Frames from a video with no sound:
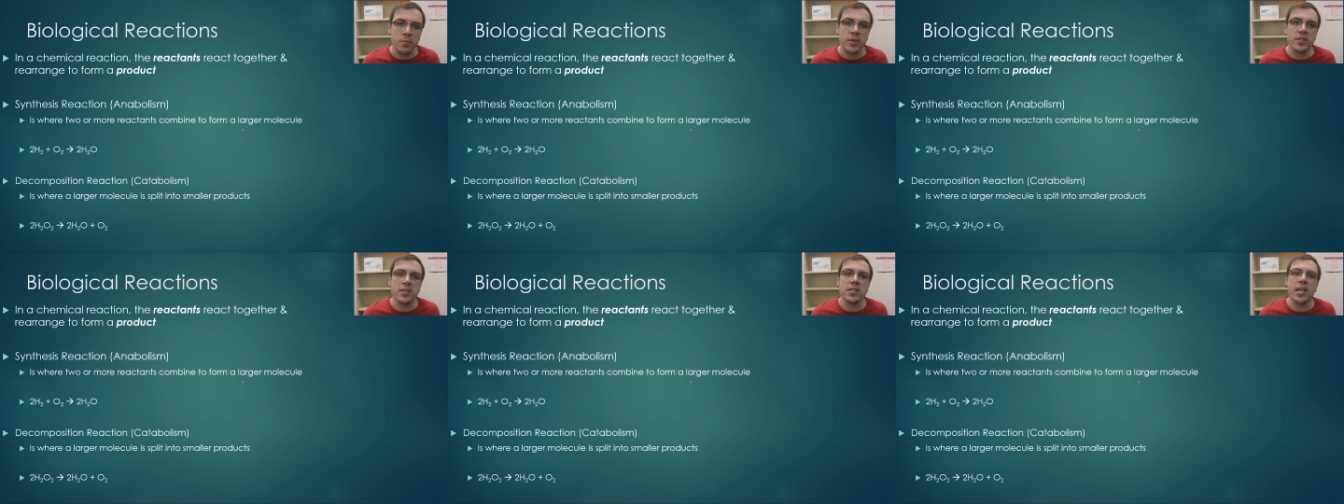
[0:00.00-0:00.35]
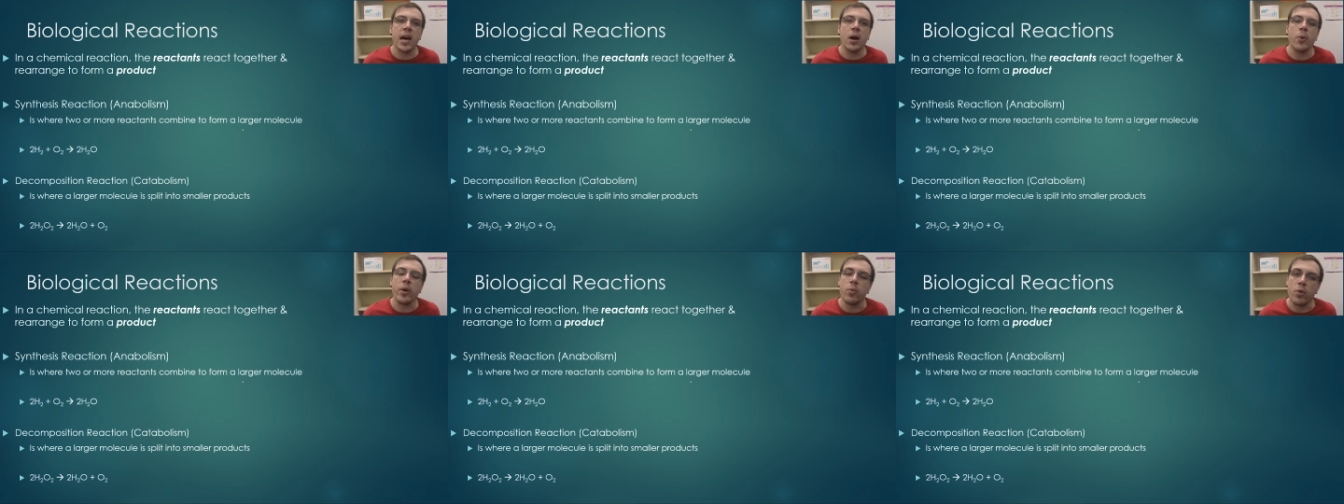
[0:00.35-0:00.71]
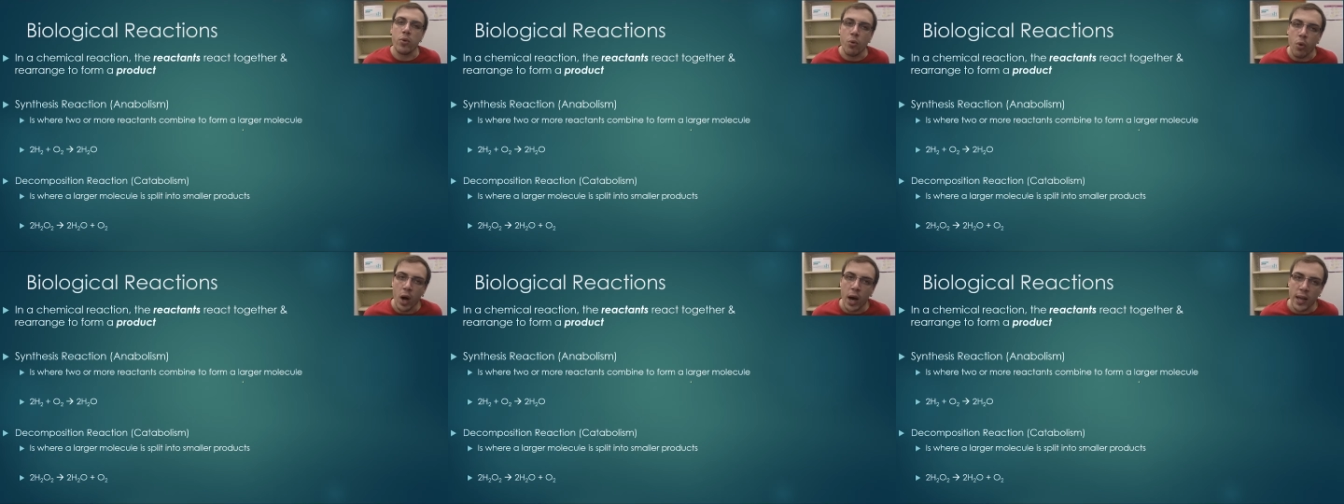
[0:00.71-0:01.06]
This is how we would
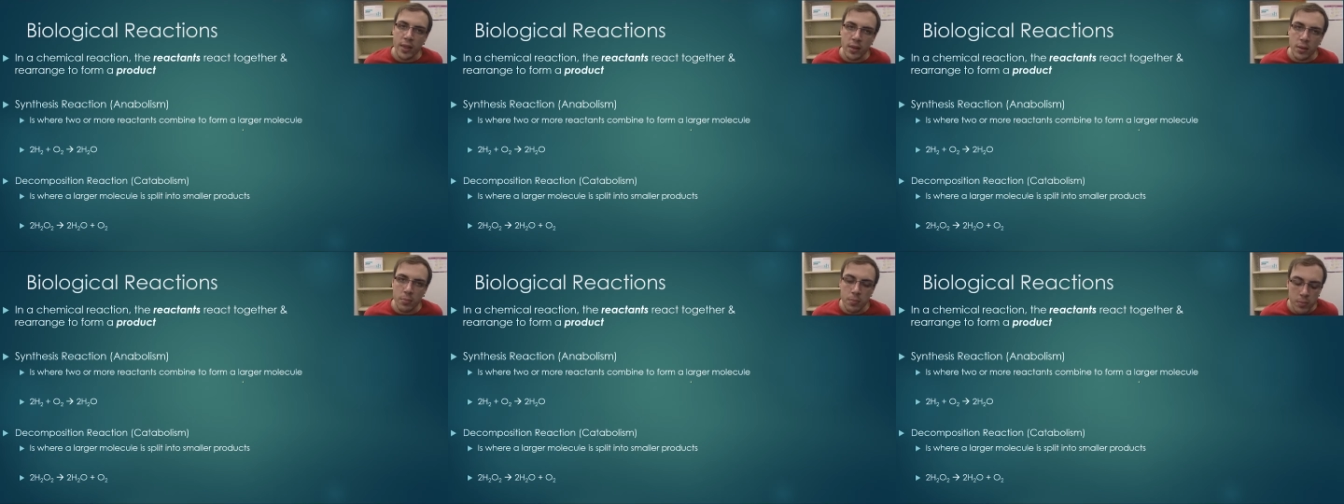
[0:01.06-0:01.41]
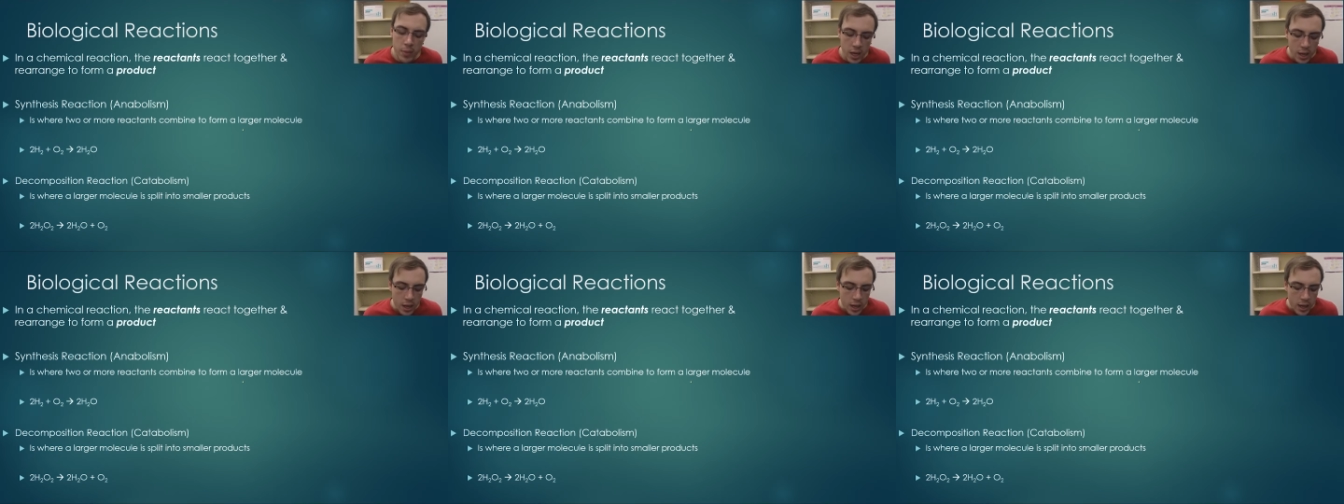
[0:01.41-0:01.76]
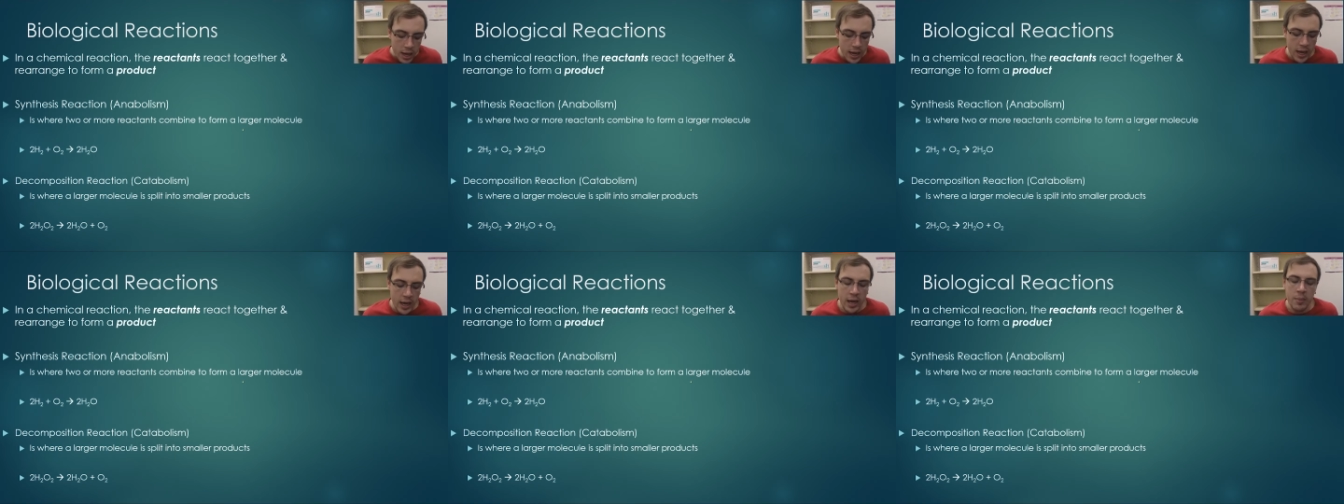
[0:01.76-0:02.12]
write them.
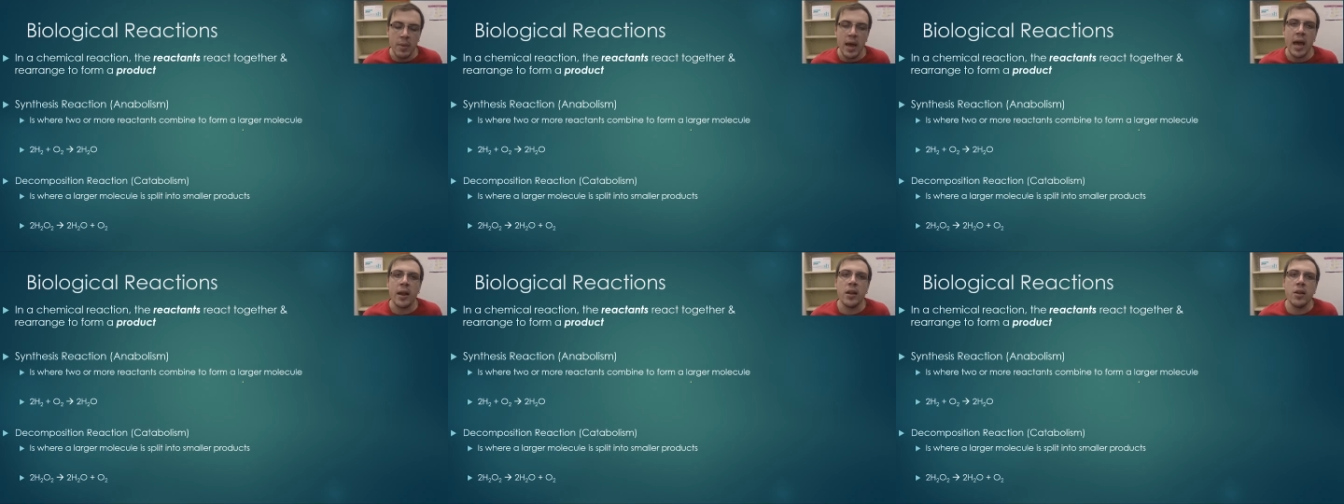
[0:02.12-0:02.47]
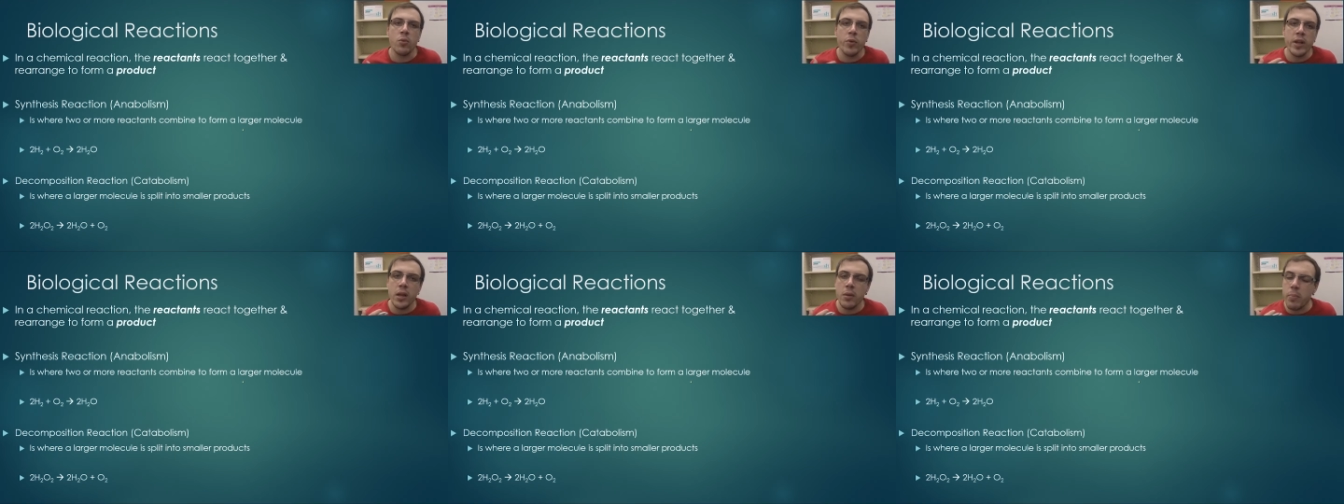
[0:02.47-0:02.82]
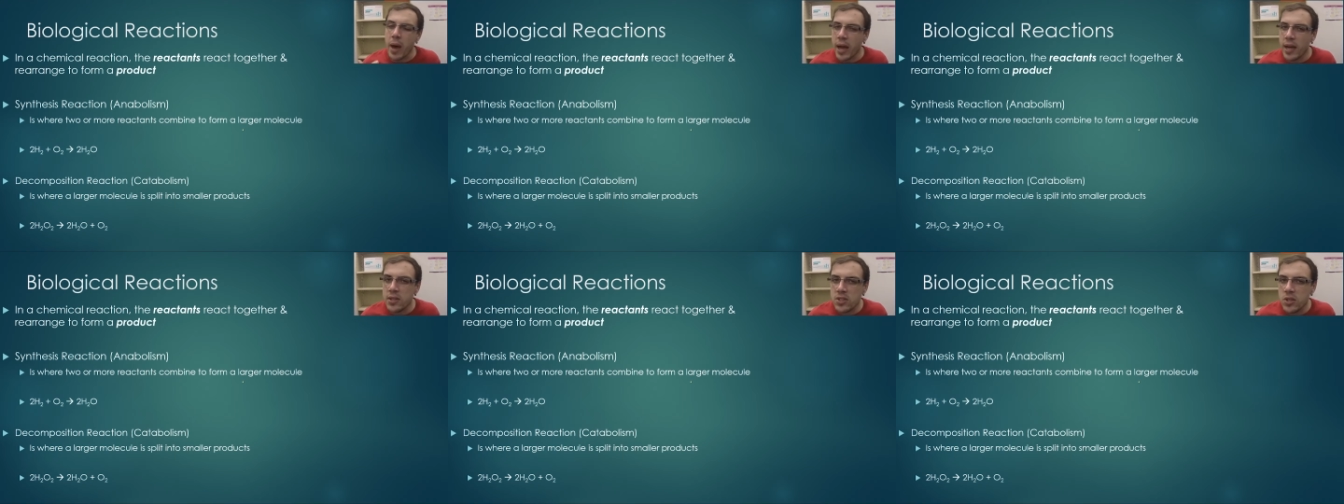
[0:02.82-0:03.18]
And it really
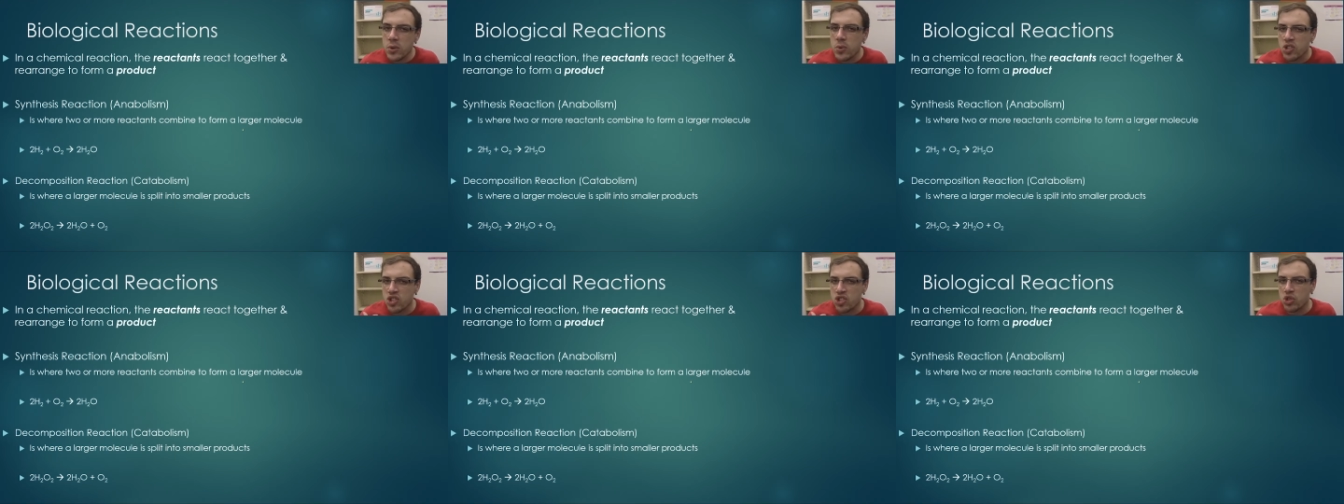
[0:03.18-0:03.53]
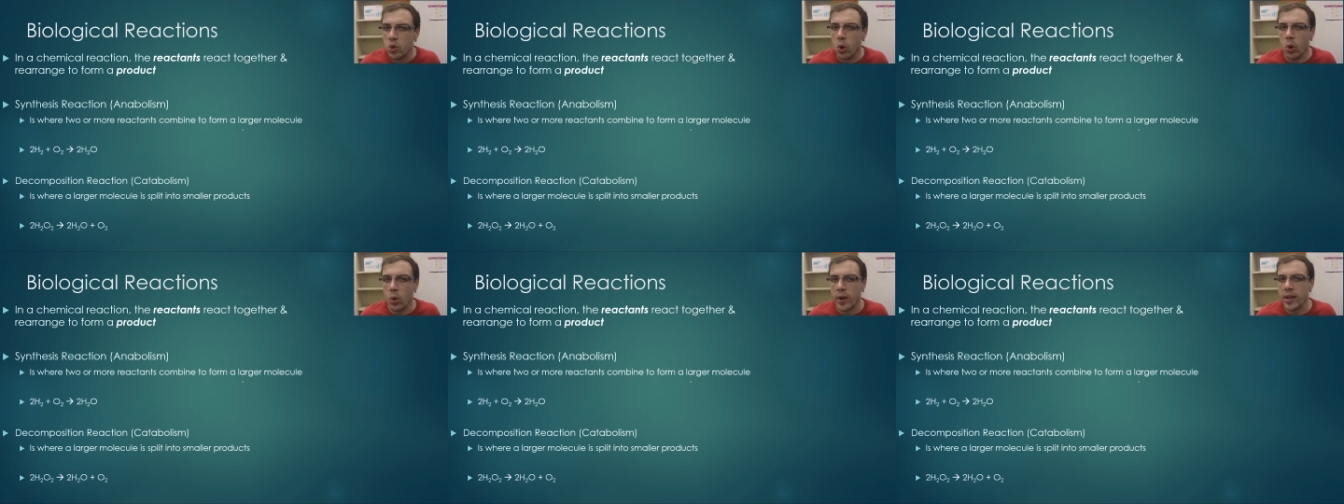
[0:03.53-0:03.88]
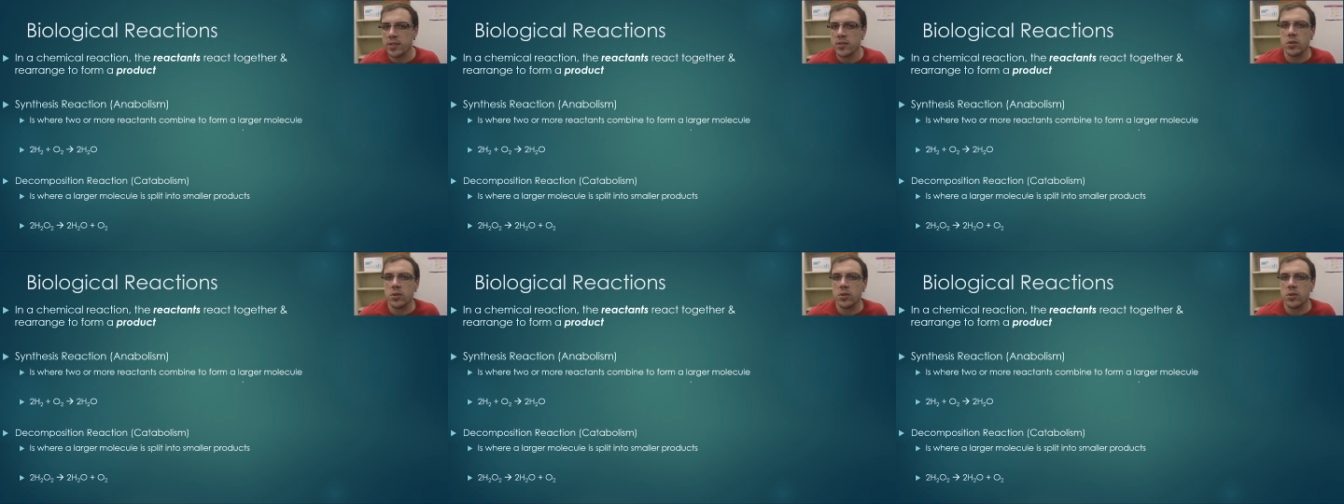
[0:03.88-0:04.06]
paints you a story as